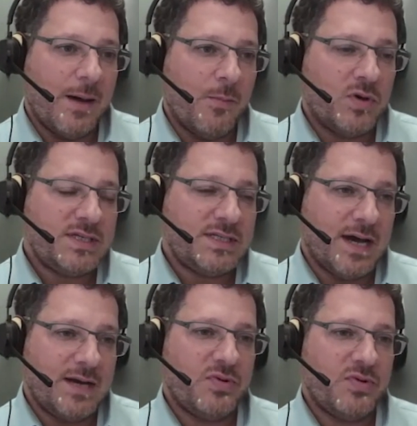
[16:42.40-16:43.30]
more than
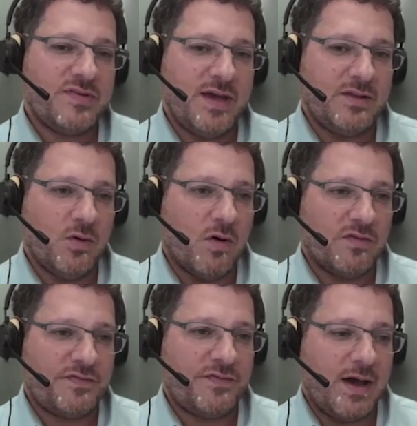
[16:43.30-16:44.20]
9%
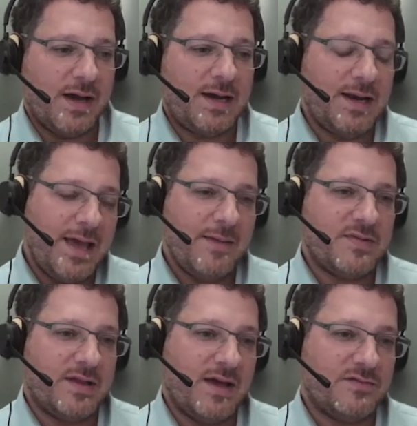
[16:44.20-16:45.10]
of
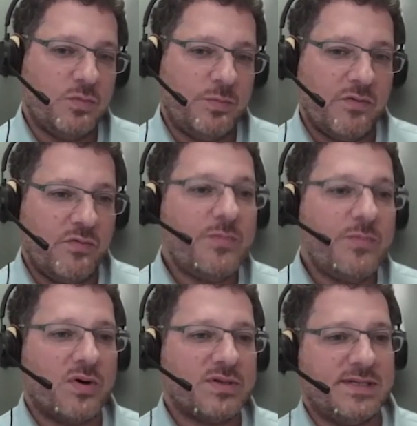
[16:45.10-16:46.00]
claims that have to be
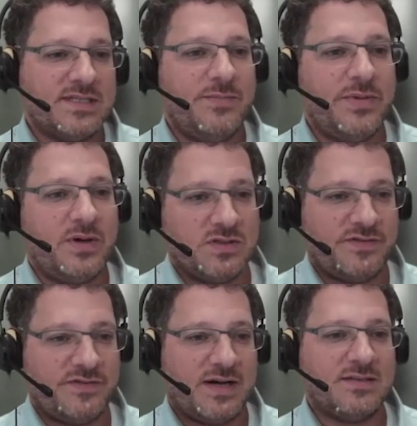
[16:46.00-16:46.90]
reprocessed because
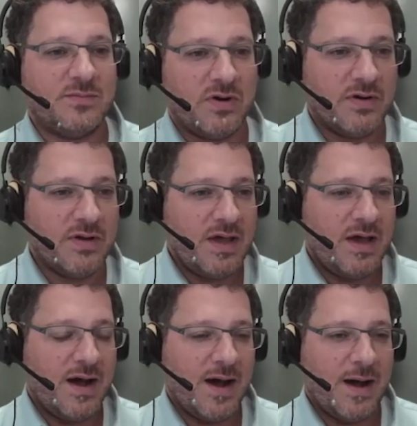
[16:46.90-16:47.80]
of customer
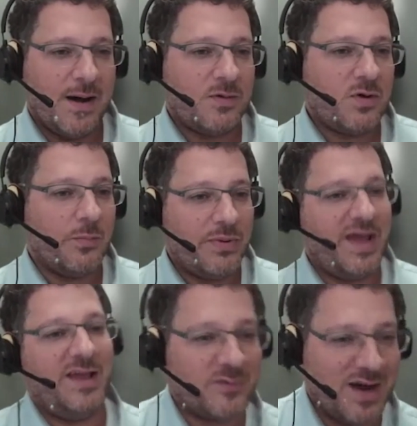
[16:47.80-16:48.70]

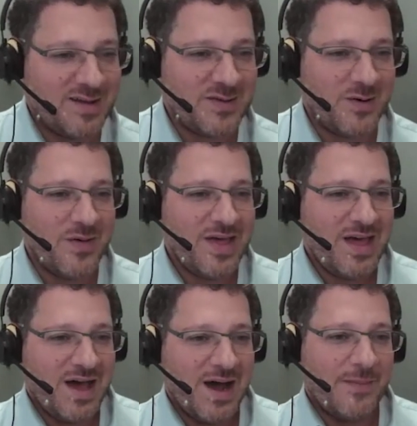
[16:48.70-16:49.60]
complaints, right? So
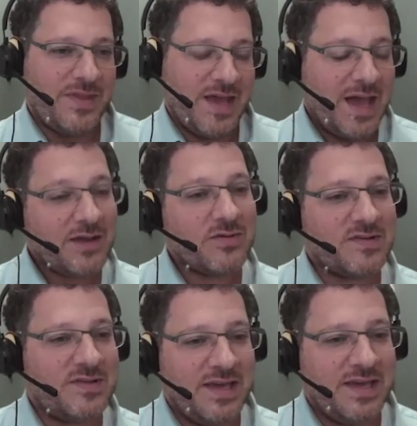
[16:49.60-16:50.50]
the
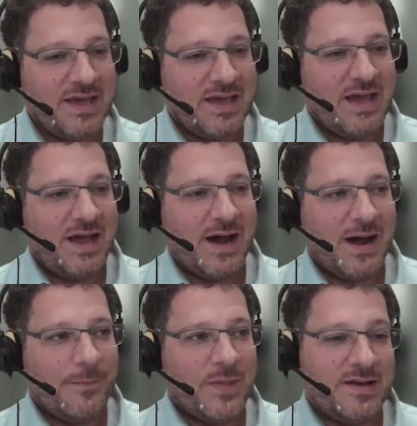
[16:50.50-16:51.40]
accuracy
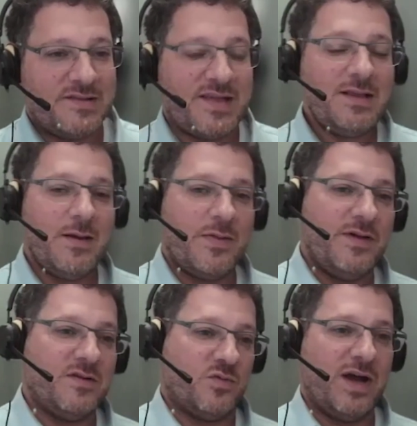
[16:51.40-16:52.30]
and settling
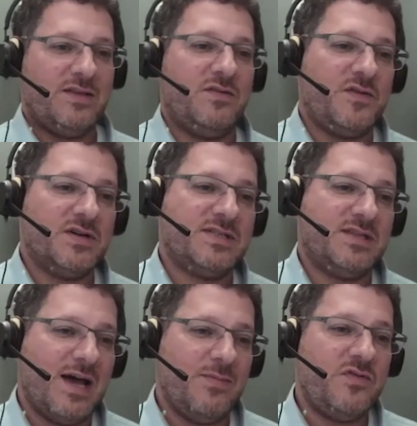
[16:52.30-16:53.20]
things right the first
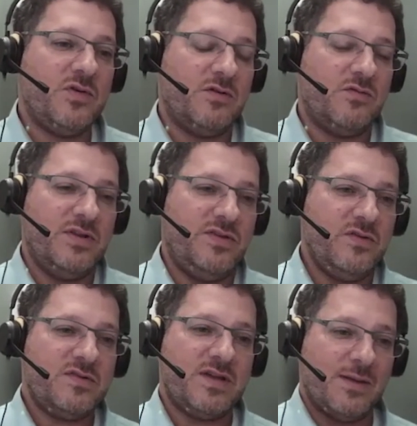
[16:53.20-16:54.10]
time, if you can
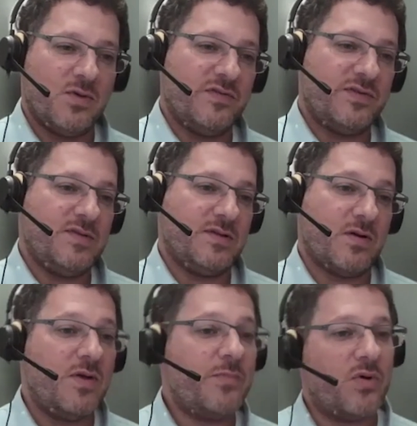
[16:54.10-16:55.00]
reduce the number of claims
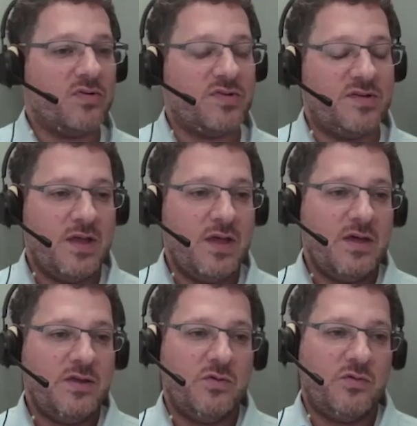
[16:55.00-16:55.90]
that are reprocessed,
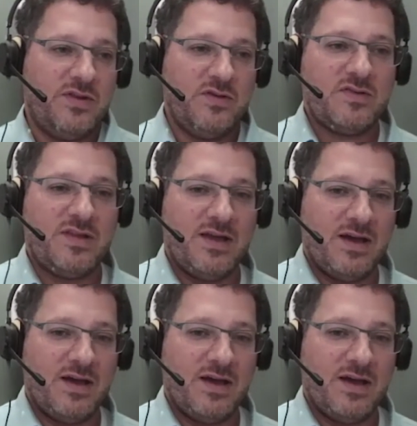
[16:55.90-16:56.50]
you reduce